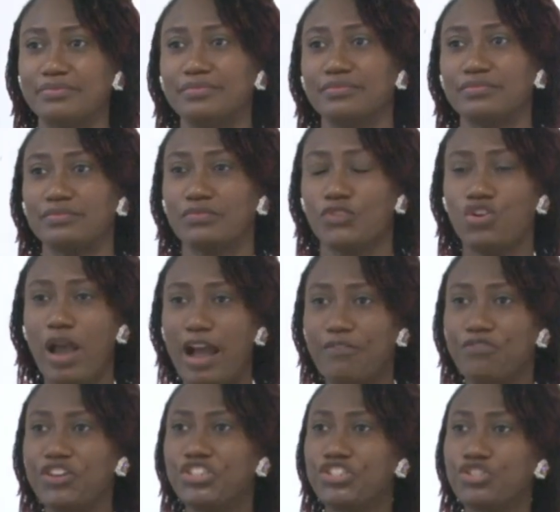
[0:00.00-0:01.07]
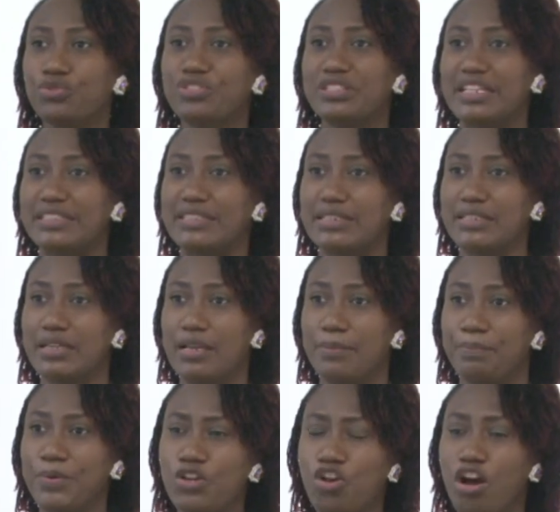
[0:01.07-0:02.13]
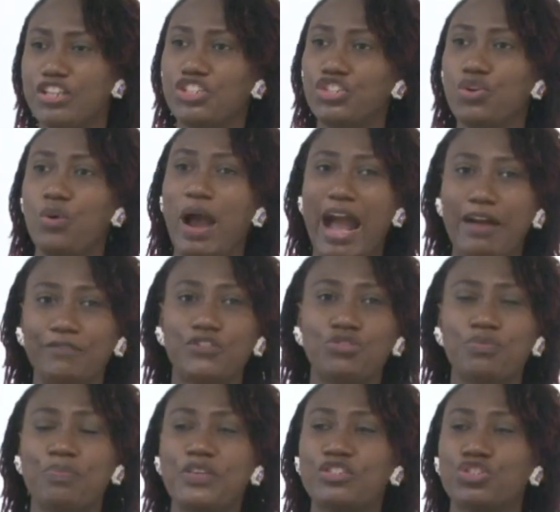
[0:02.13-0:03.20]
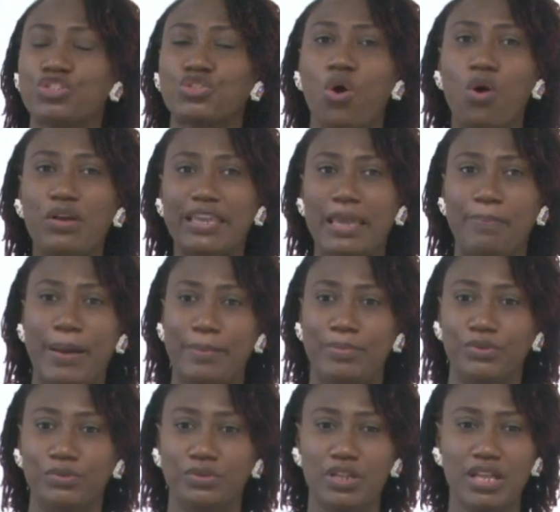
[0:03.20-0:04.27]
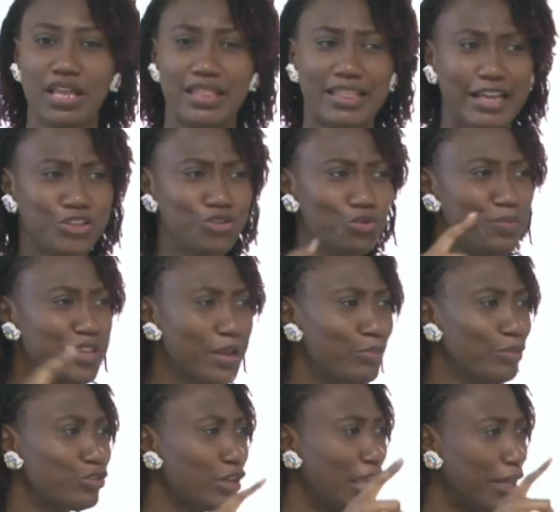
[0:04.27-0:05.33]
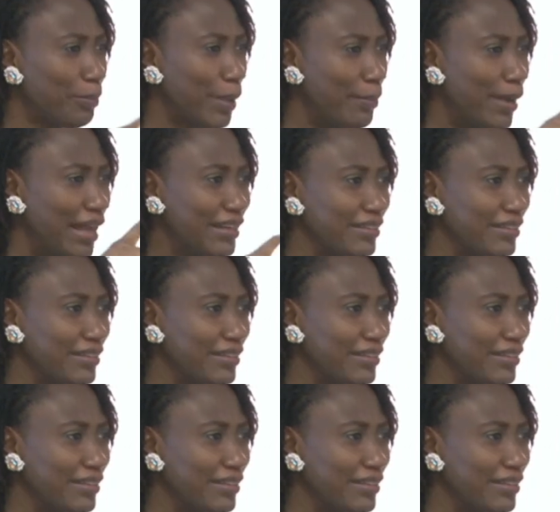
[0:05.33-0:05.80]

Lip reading: You have reduced it because you have to be so capable that you'll be able to help a man.